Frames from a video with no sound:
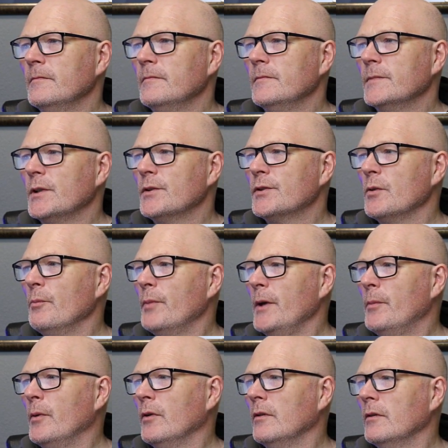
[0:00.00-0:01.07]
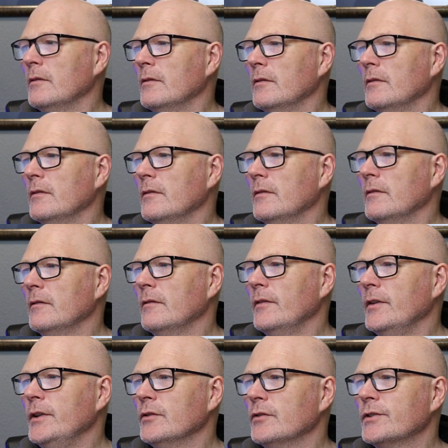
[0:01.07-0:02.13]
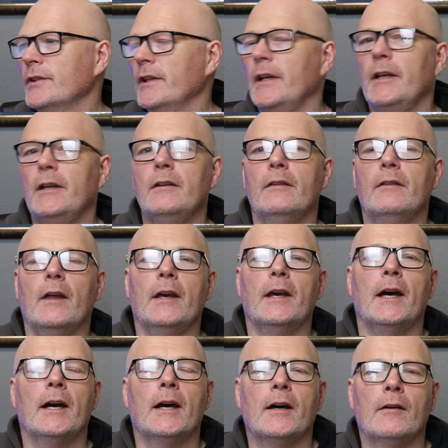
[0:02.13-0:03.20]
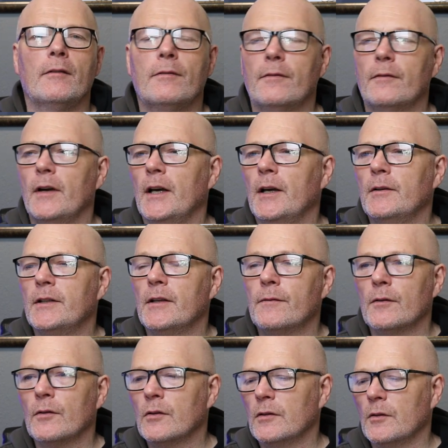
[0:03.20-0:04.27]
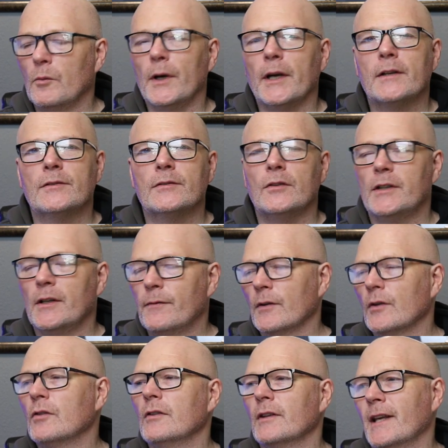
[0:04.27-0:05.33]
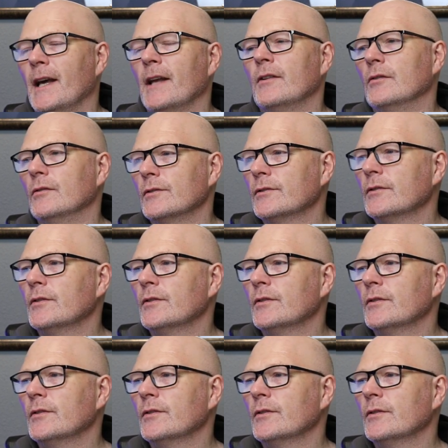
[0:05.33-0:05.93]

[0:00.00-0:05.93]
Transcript: So some people, you'll see they have different color wicks or different colored candles.